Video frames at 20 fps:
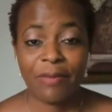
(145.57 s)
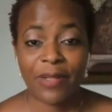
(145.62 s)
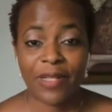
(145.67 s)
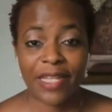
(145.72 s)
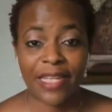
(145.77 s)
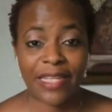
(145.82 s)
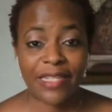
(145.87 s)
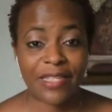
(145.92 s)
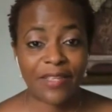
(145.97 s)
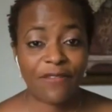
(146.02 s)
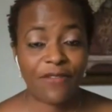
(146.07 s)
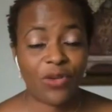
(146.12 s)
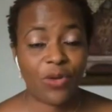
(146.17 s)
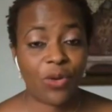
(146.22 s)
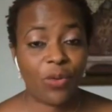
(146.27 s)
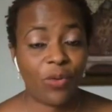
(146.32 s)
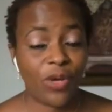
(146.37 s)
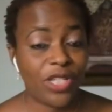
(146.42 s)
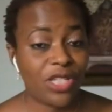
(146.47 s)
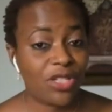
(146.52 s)
Please, if you
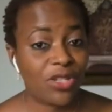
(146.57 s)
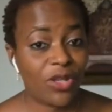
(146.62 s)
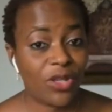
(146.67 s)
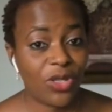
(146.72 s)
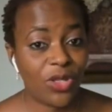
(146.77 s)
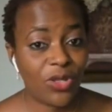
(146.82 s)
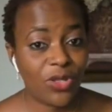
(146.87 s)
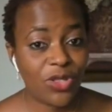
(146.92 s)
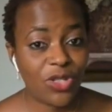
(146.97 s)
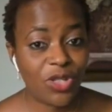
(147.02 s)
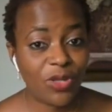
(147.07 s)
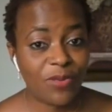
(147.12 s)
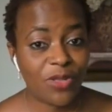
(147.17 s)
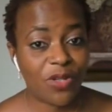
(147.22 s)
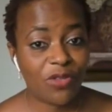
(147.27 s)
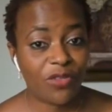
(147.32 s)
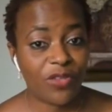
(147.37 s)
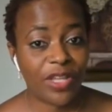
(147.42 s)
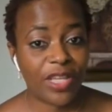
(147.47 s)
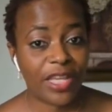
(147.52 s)
are watching on YouTube,
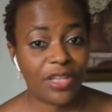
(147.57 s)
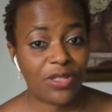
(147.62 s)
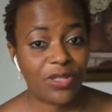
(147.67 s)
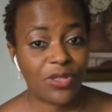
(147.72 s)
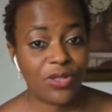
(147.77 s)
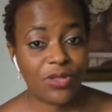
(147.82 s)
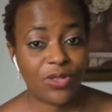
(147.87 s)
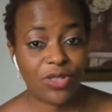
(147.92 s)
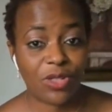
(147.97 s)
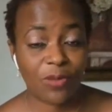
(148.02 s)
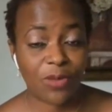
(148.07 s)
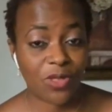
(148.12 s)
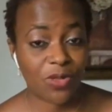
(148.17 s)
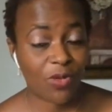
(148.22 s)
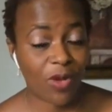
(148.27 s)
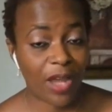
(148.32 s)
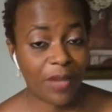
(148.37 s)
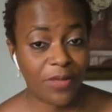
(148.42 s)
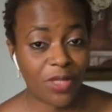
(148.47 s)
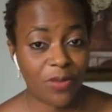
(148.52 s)
don't forget to
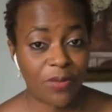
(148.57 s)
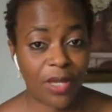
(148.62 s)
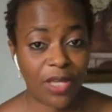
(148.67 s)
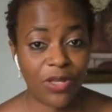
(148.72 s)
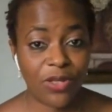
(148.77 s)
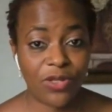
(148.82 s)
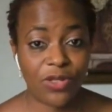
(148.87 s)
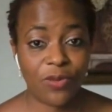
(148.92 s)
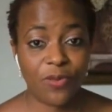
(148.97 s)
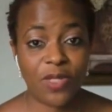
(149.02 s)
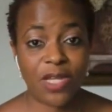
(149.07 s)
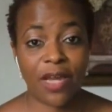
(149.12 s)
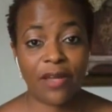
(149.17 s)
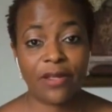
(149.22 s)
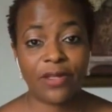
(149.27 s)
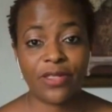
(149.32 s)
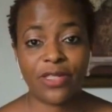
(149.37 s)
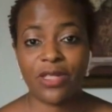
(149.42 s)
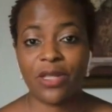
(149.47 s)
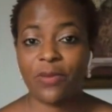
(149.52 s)
subscribe to my YouTube
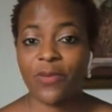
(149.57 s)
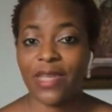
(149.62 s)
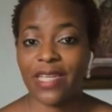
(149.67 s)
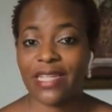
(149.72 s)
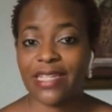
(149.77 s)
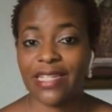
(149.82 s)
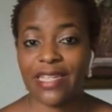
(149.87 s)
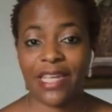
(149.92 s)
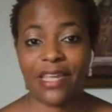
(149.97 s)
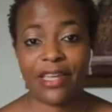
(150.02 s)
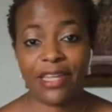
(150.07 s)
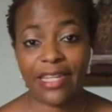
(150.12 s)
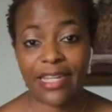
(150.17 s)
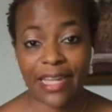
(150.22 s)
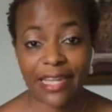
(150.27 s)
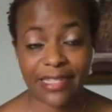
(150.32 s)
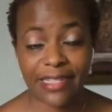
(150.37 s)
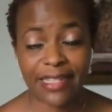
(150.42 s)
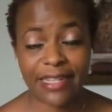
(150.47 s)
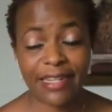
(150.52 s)
channel so that we can stay
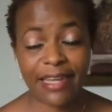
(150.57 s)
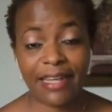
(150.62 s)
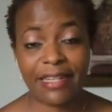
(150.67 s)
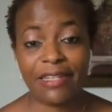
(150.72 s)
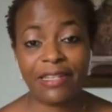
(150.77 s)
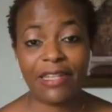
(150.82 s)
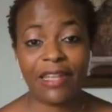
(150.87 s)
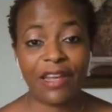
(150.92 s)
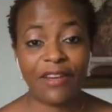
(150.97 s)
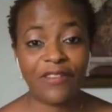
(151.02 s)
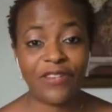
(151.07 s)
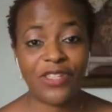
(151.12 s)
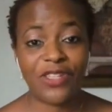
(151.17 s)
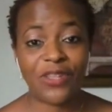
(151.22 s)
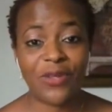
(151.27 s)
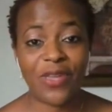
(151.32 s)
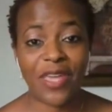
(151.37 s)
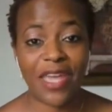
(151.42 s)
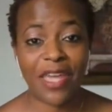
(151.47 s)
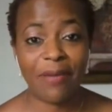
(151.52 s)
connected. I love
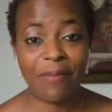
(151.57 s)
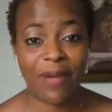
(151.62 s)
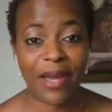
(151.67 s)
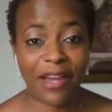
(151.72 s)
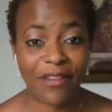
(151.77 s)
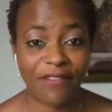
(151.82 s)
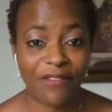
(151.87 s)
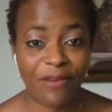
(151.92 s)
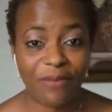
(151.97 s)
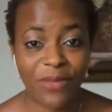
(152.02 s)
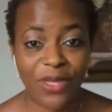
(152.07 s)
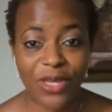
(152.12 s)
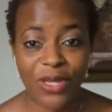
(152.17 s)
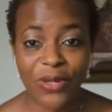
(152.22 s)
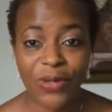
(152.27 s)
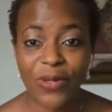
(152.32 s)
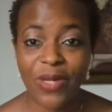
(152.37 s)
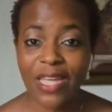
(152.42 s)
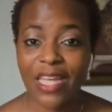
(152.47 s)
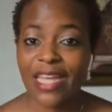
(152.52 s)
to hear back from
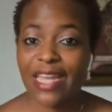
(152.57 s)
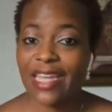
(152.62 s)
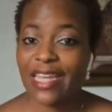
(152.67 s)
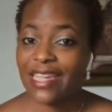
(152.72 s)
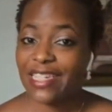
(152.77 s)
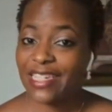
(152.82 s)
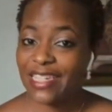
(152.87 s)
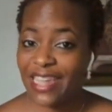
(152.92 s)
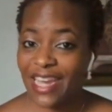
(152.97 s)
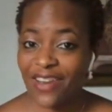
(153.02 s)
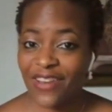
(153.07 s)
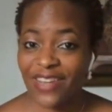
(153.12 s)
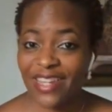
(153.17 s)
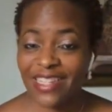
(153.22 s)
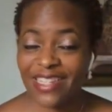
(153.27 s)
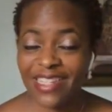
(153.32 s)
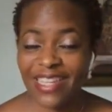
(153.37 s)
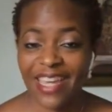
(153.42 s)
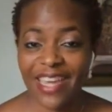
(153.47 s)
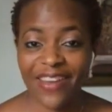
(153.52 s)
you. Sharing
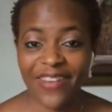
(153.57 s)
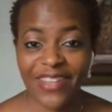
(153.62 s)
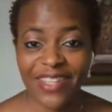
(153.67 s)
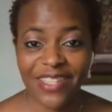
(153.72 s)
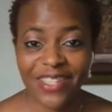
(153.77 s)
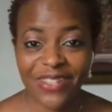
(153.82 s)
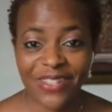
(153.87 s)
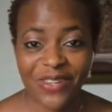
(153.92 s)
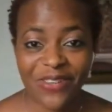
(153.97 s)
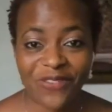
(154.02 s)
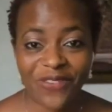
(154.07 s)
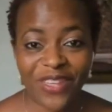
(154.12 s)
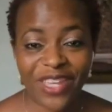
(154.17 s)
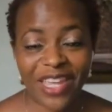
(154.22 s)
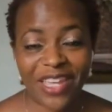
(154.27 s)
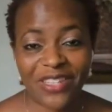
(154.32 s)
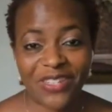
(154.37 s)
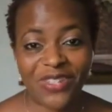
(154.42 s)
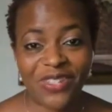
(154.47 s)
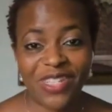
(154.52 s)
is caring, so don't
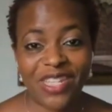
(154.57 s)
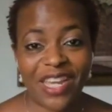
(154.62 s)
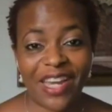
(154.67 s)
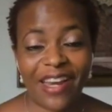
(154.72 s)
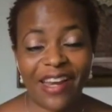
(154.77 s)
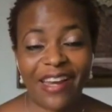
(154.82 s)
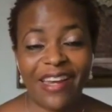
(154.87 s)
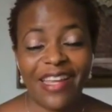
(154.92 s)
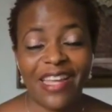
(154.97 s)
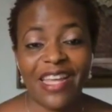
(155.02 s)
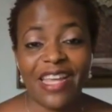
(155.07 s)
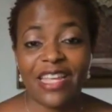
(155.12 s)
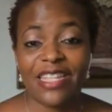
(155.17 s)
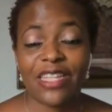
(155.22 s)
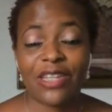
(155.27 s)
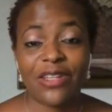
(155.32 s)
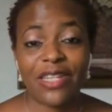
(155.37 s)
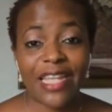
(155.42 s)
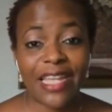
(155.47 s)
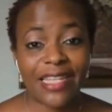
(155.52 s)
forget to share.
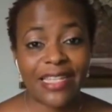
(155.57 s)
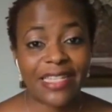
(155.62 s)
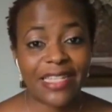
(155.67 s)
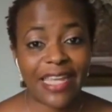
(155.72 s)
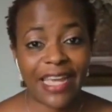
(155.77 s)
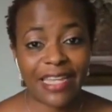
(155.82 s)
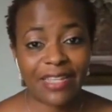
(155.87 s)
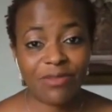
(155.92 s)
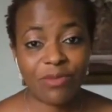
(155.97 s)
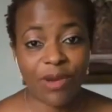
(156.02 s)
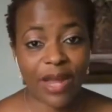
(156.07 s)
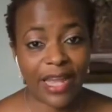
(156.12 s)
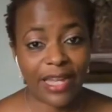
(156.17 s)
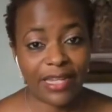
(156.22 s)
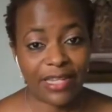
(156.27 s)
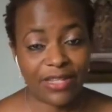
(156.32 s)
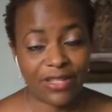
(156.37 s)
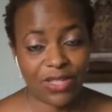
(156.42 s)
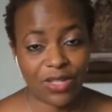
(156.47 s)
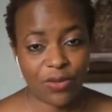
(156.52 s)
So let's get right
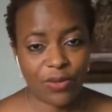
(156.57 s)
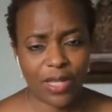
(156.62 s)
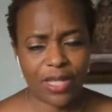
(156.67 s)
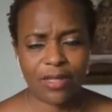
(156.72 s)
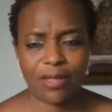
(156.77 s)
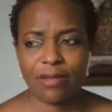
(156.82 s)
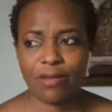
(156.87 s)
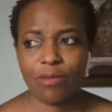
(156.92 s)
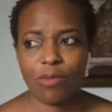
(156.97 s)
into it.